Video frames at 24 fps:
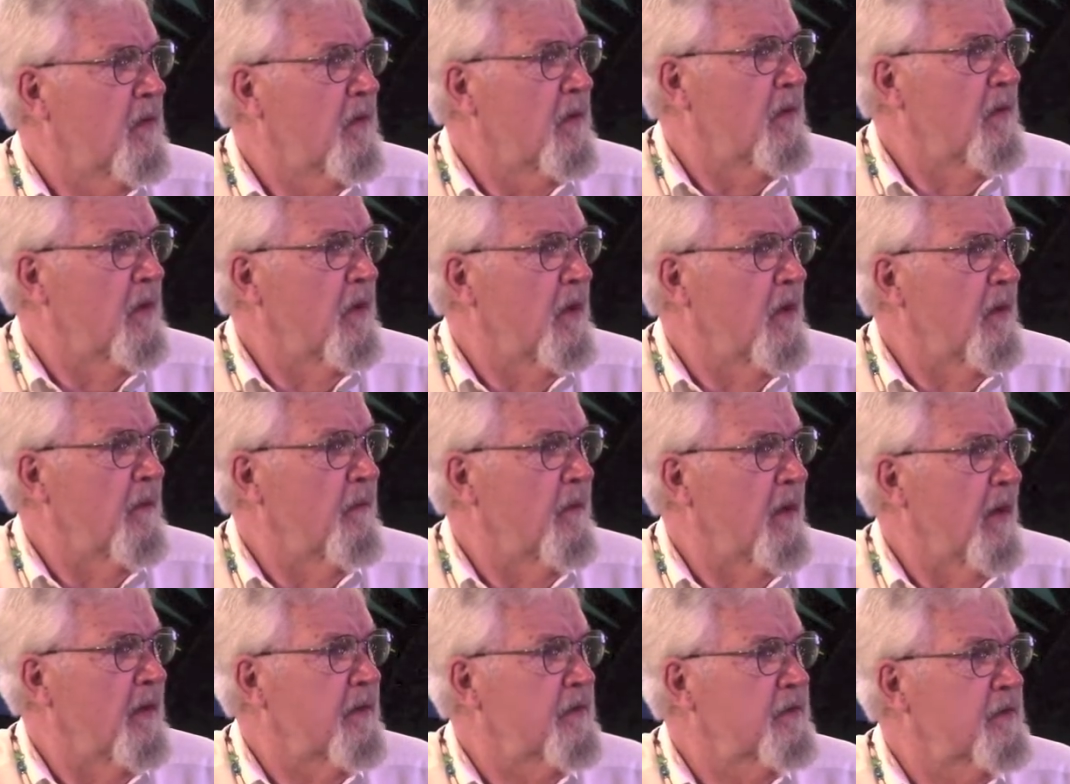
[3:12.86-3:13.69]
Um,
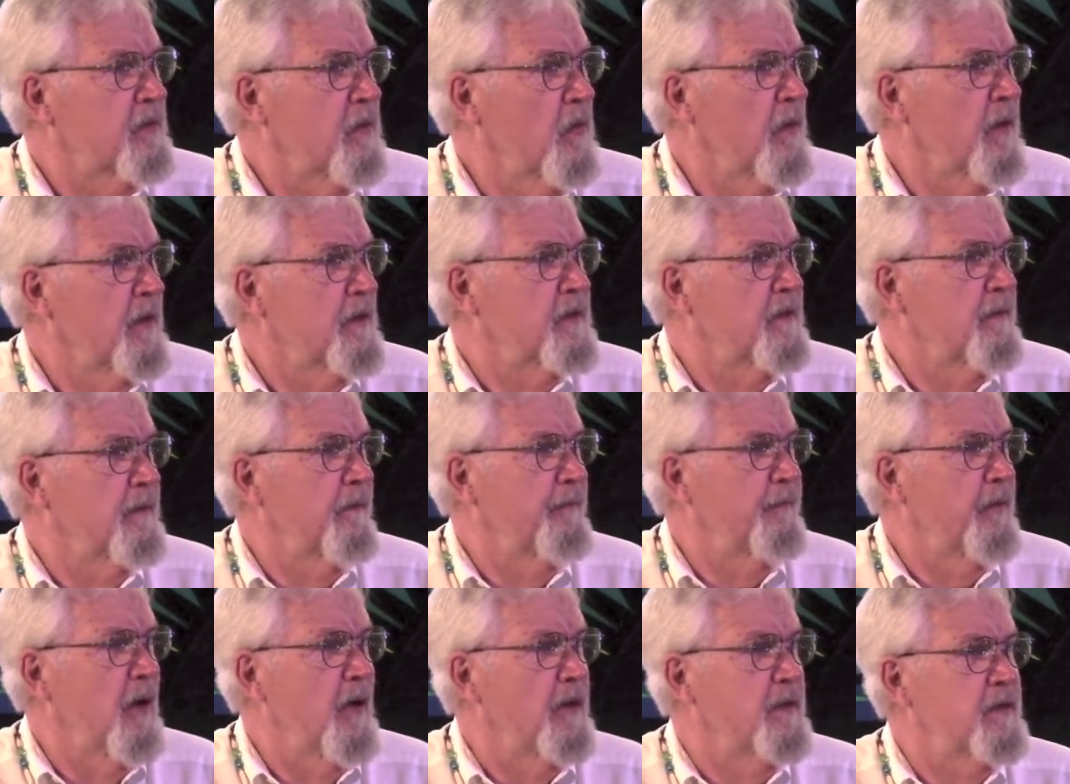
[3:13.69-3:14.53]
our stories of the
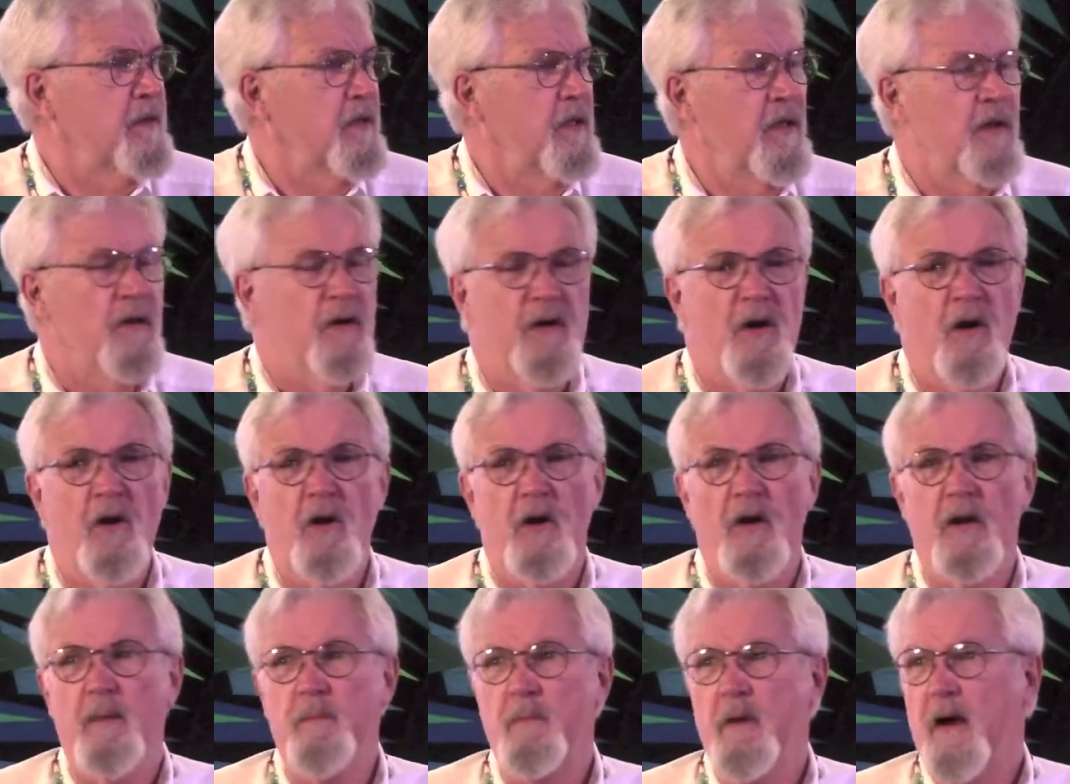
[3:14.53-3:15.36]
frontier in
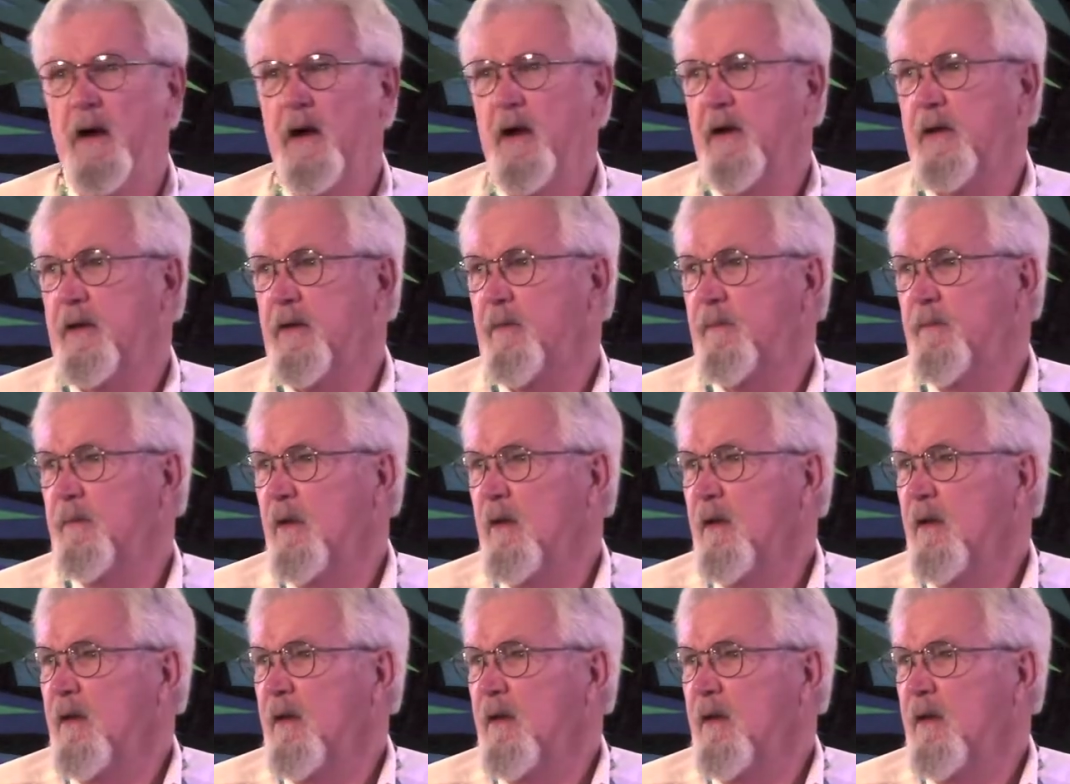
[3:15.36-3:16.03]
early America.